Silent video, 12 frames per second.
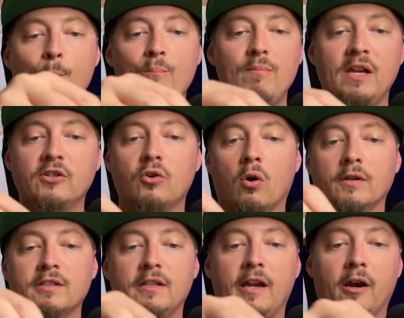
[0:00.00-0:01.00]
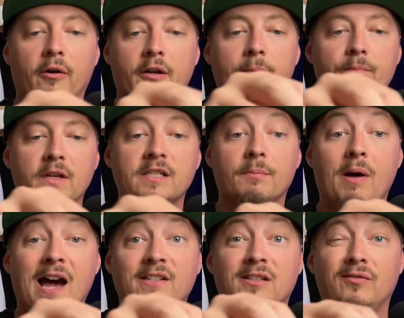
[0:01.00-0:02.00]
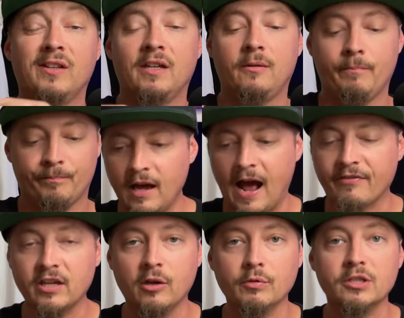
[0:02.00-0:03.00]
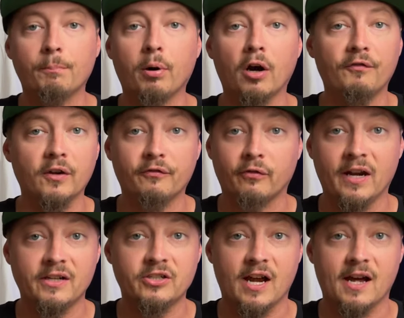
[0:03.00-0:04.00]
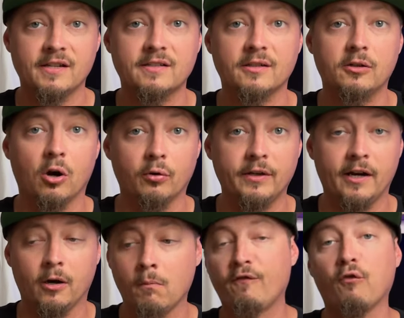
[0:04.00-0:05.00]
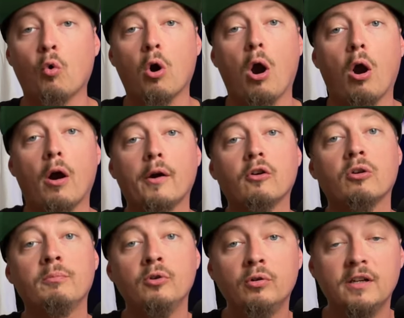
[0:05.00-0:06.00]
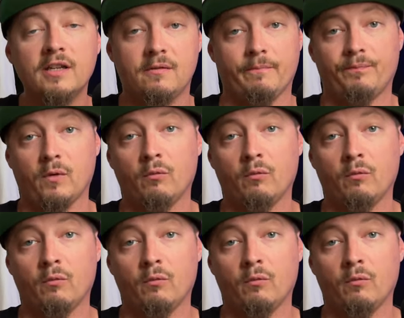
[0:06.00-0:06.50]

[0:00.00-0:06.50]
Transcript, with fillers: being drawn to the area is a positive thing. I think it was the perfect franchise to go there for our community.